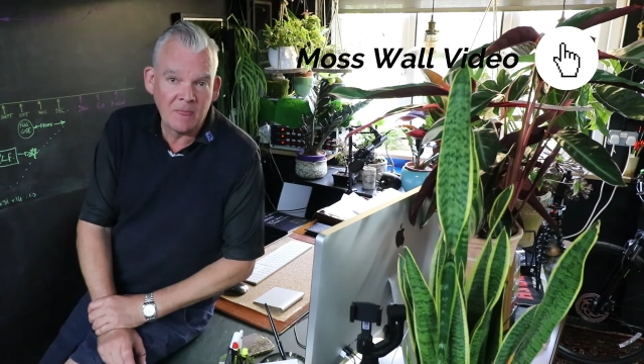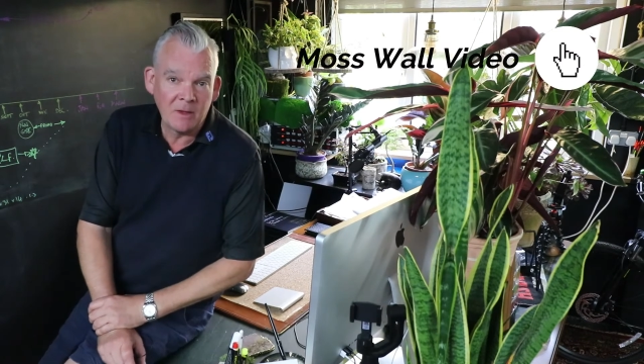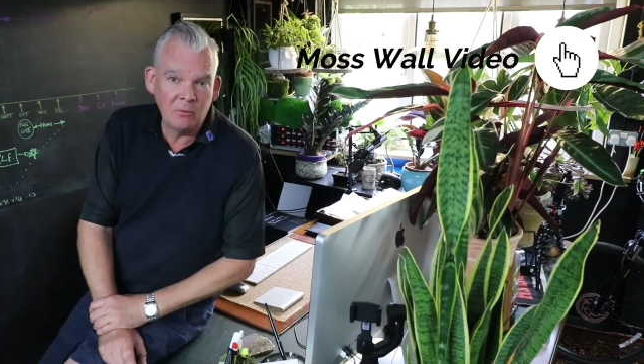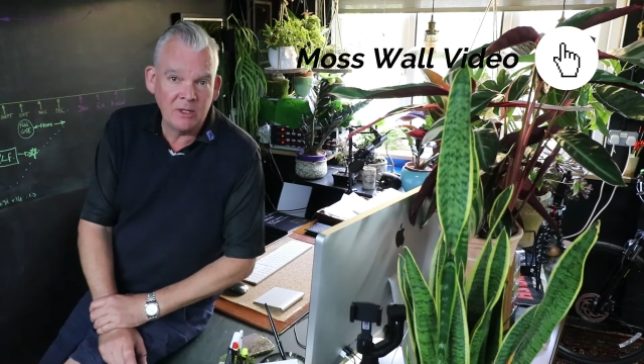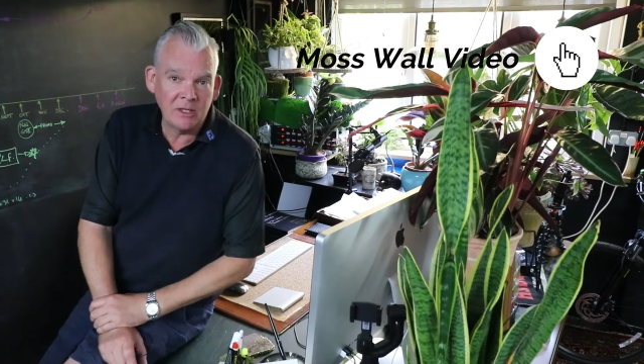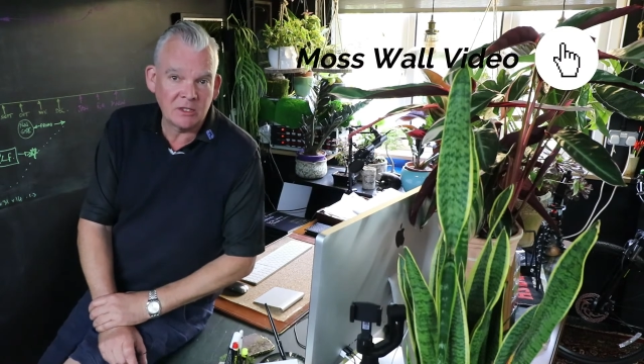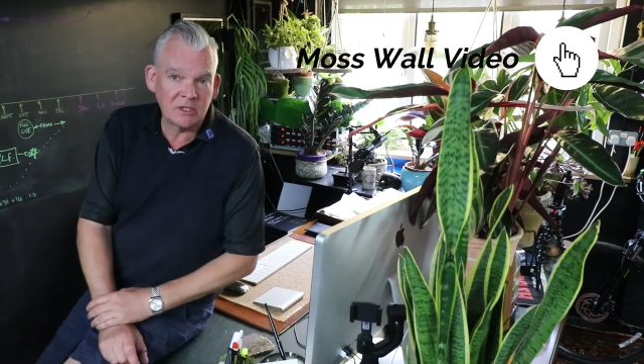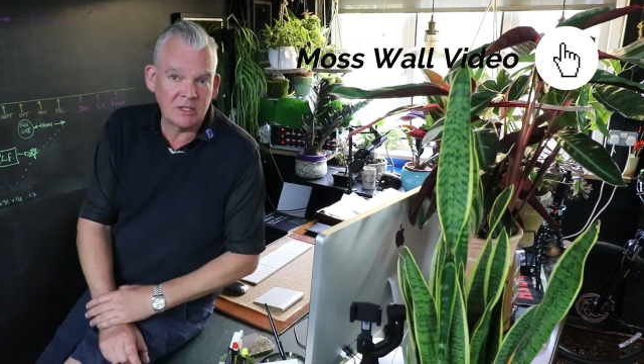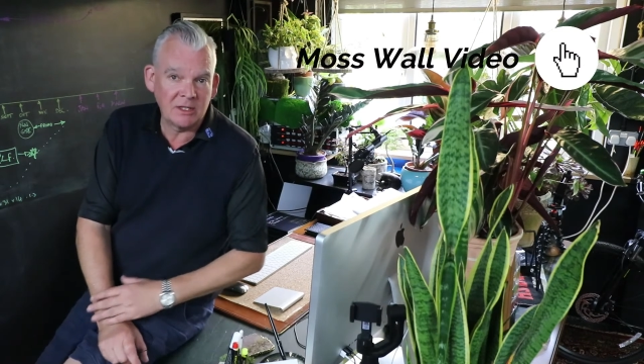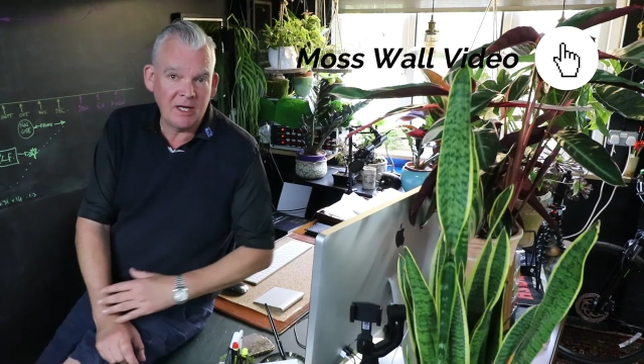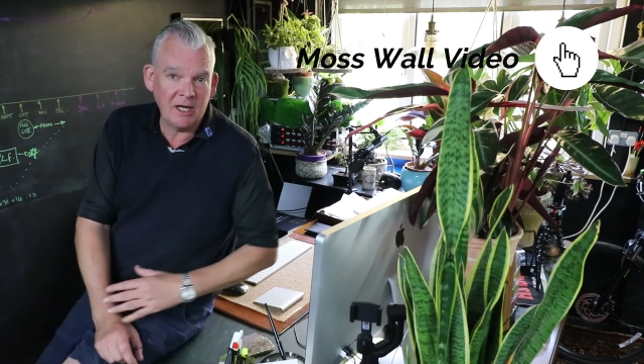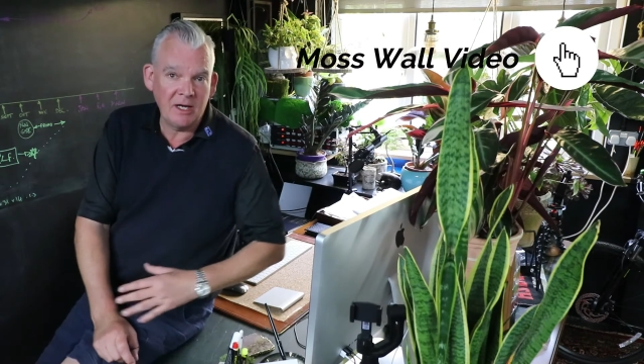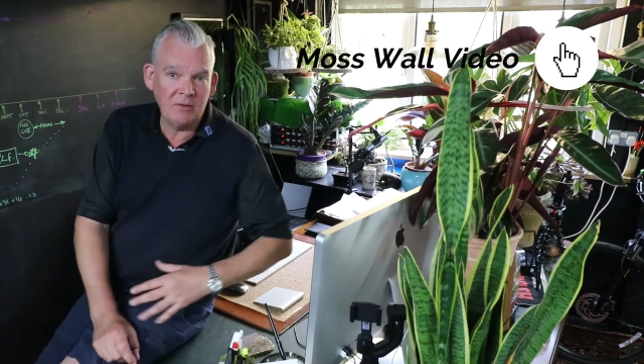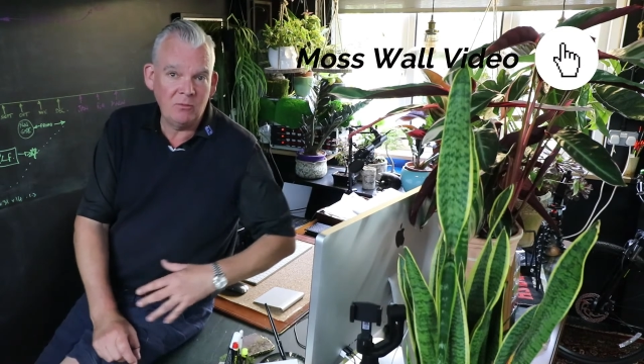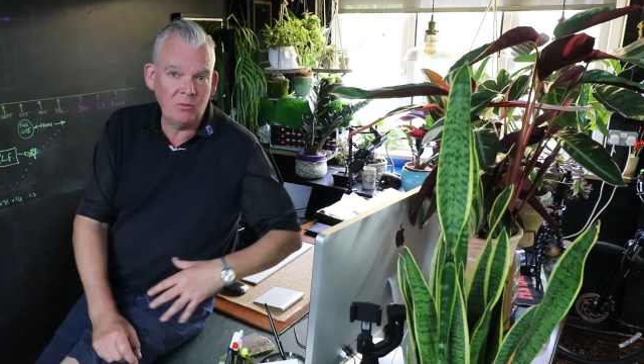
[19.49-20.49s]
which
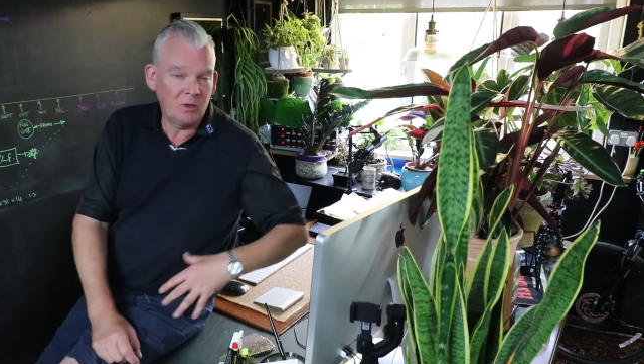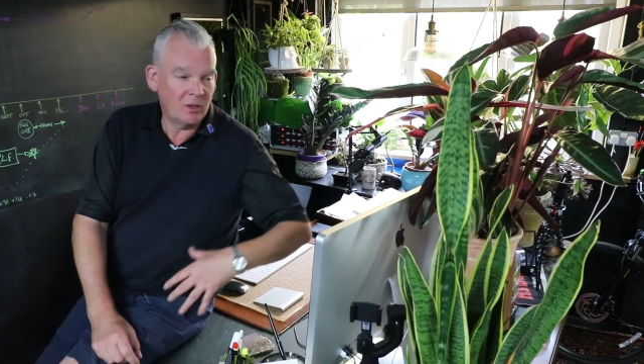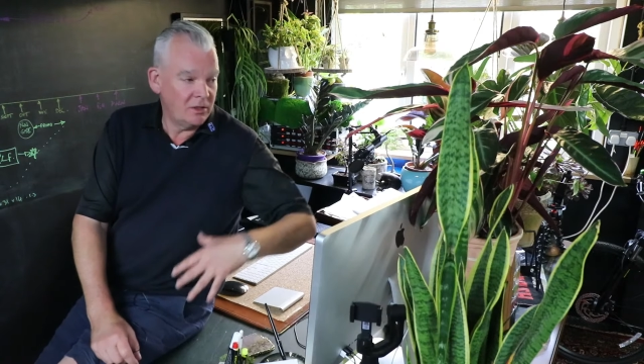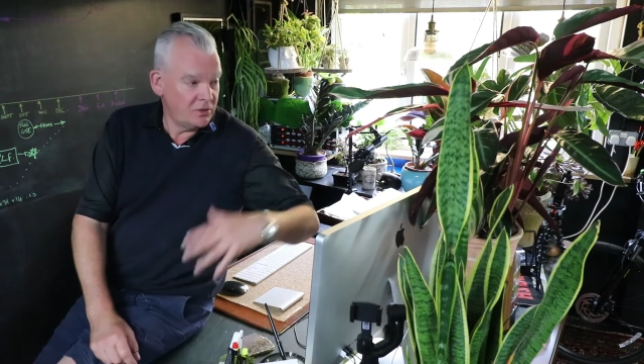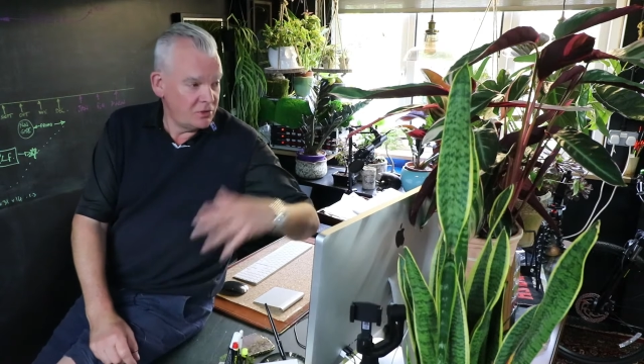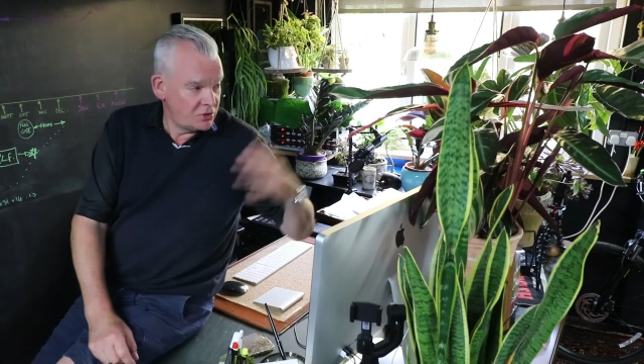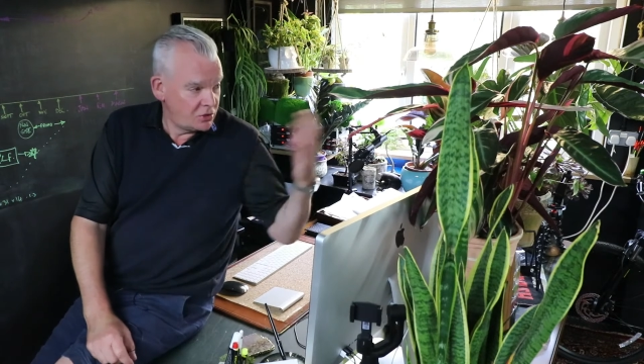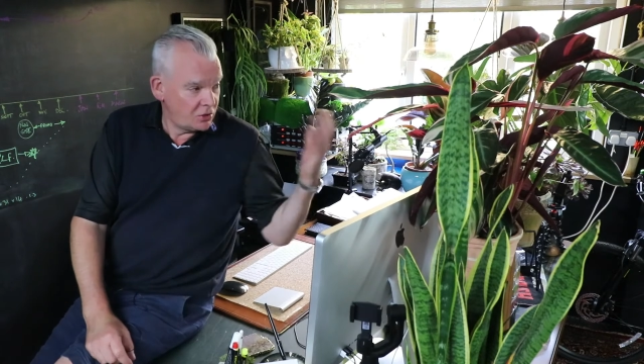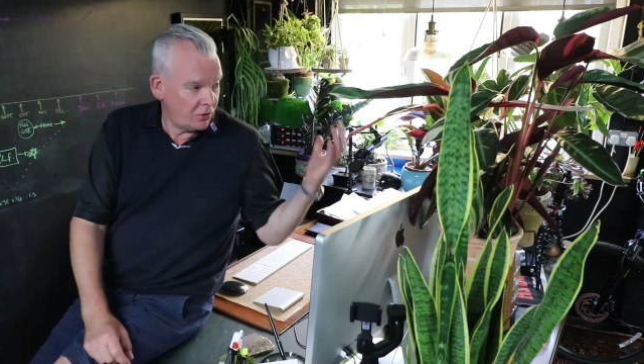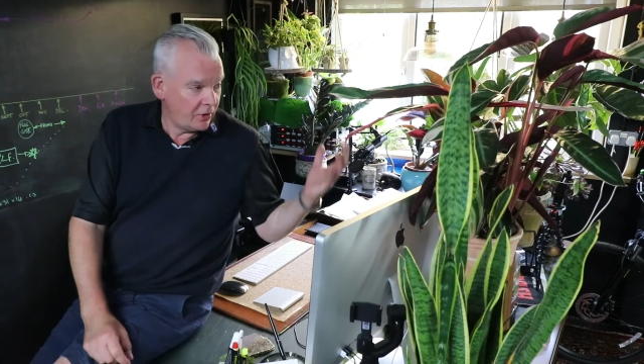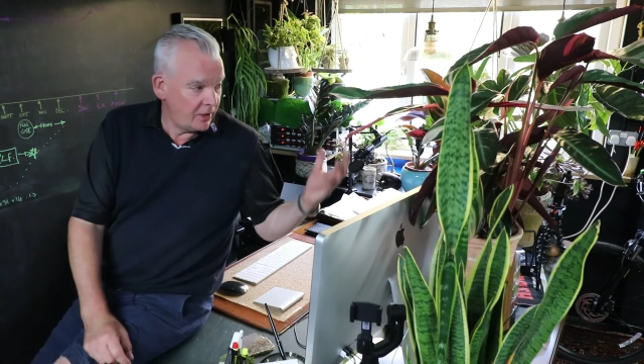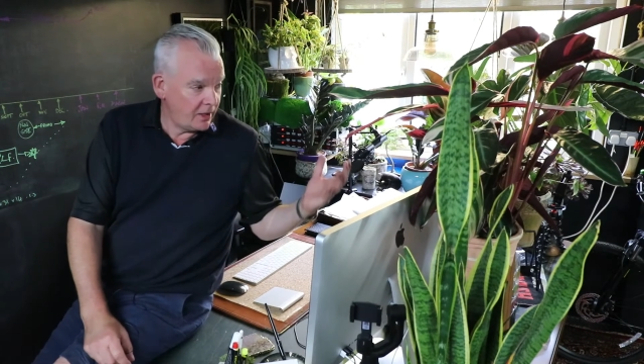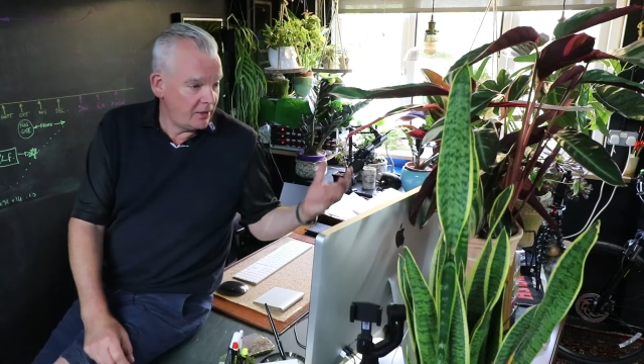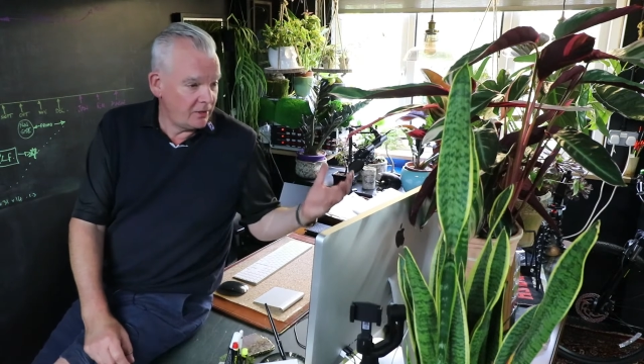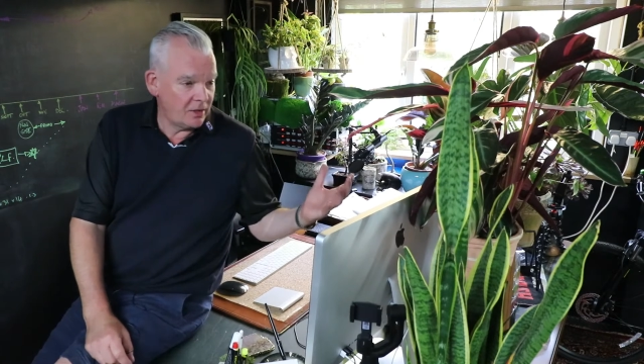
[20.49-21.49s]
again
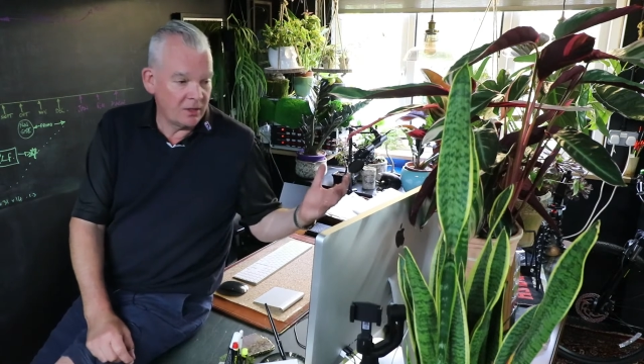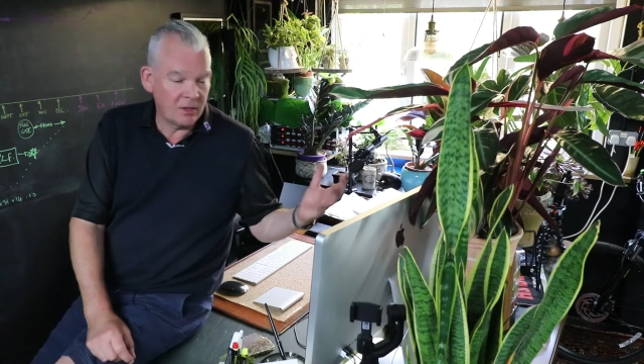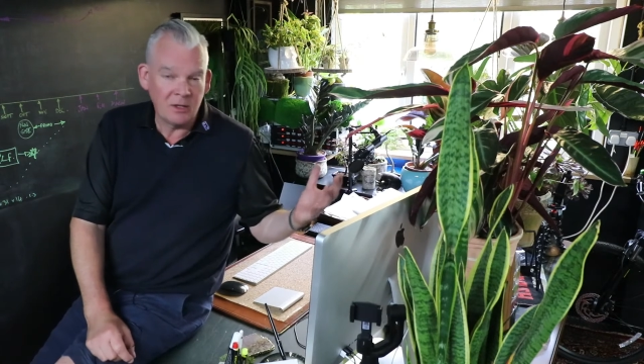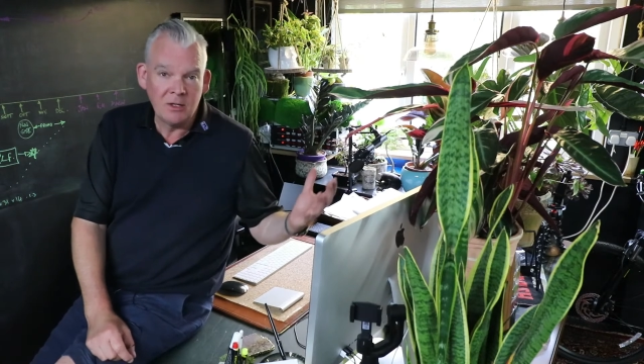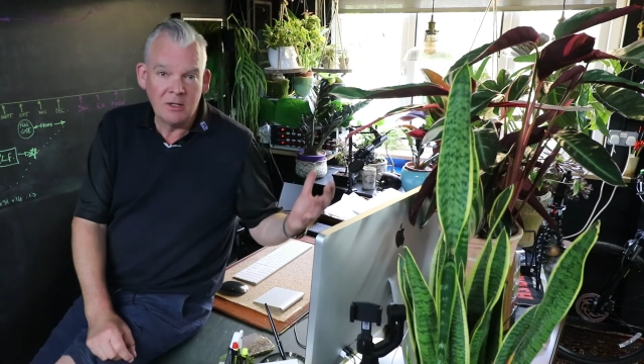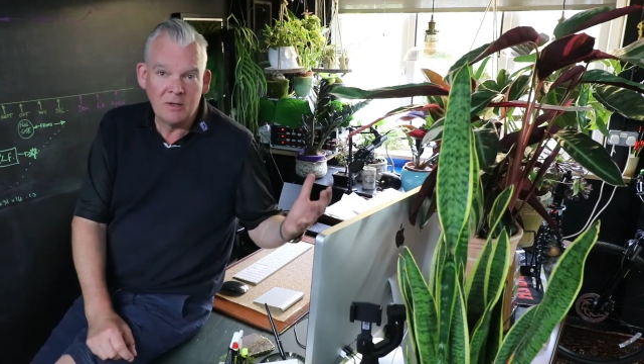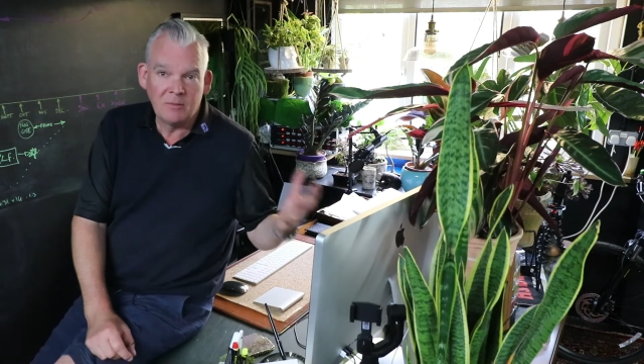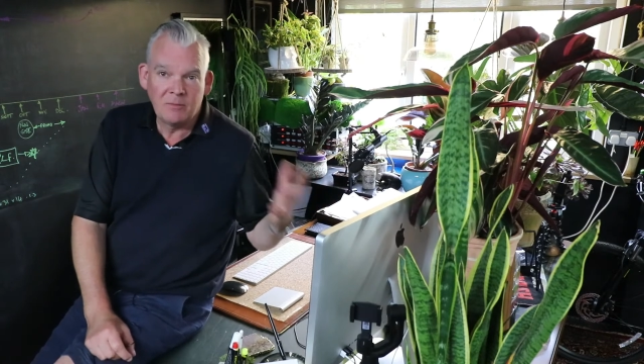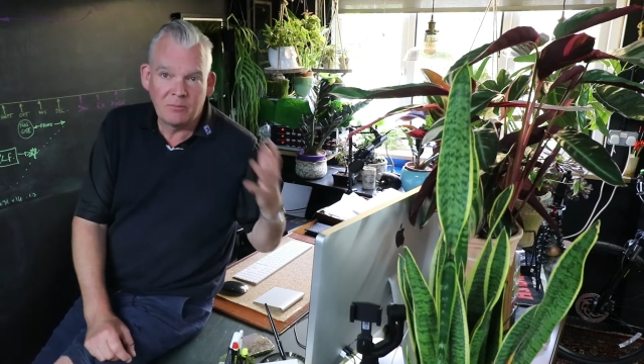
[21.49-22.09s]
enjoying the